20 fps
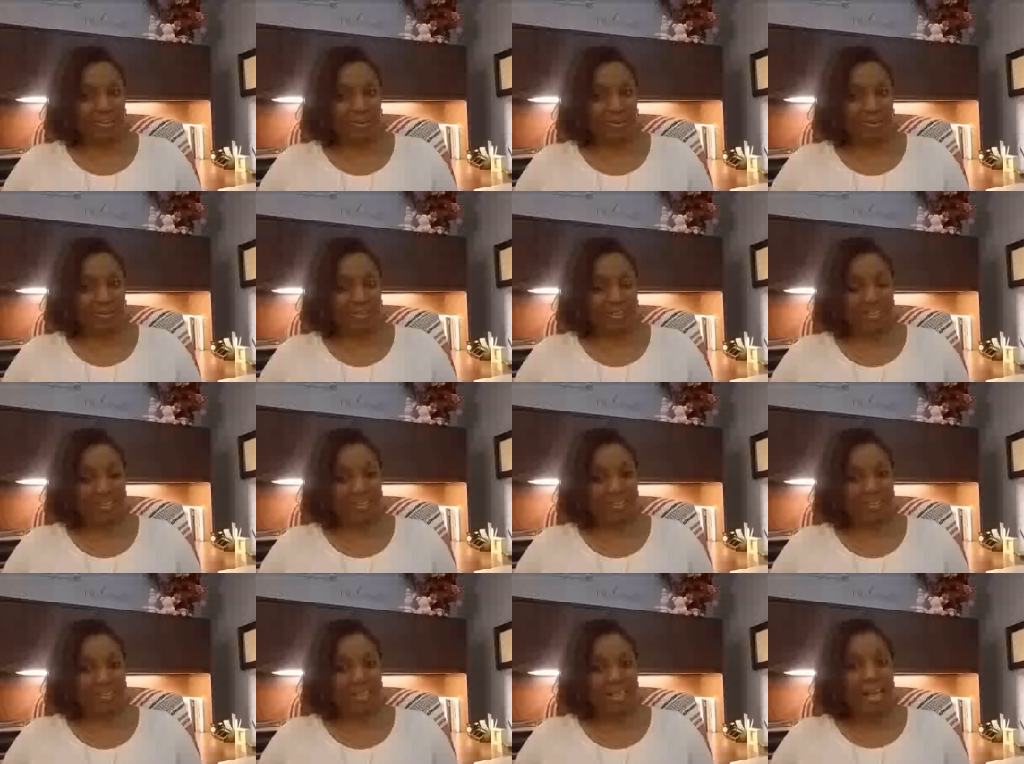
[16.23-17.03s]

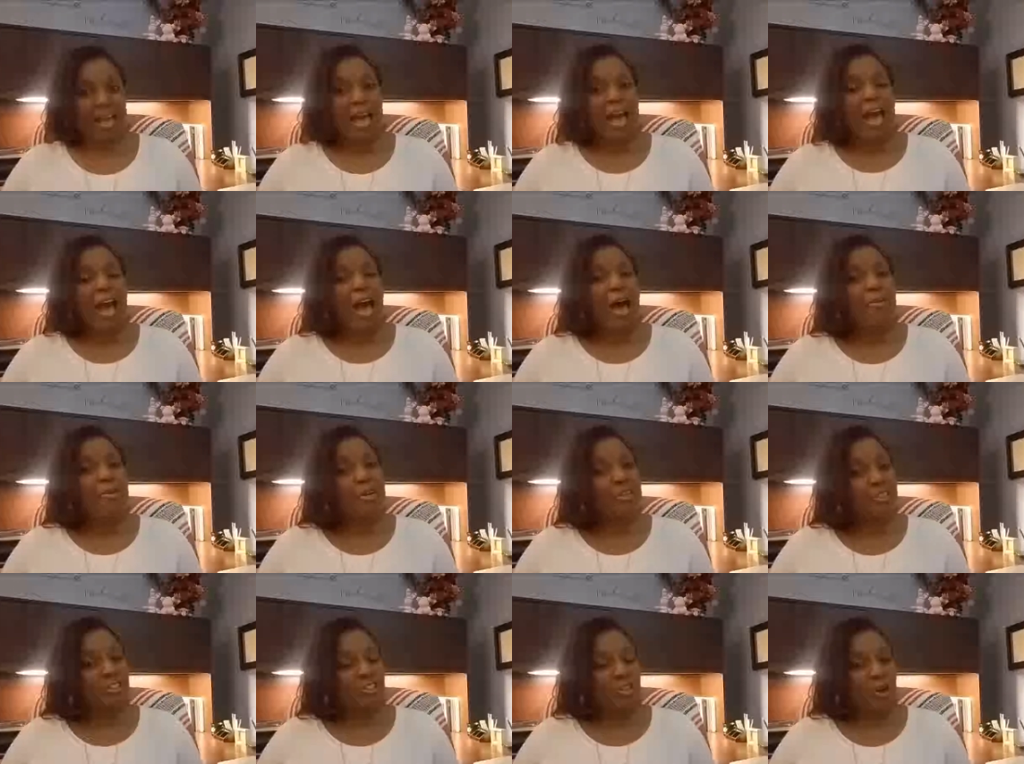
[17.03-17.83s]
Services. I'm
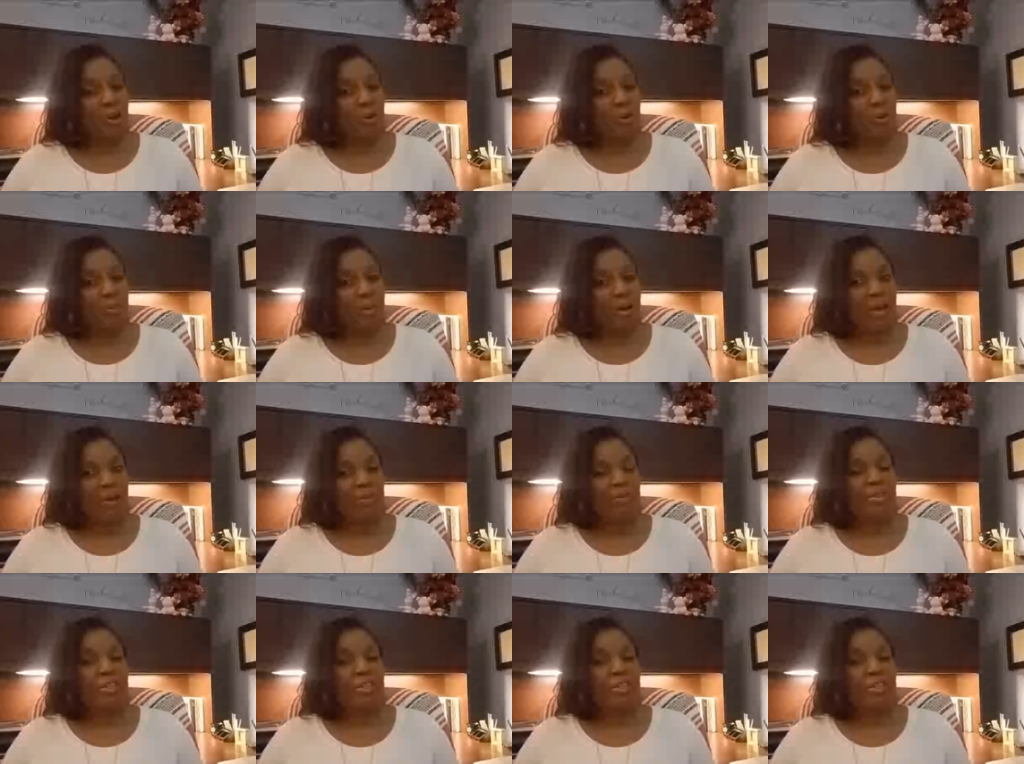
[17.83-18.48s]
going to talk about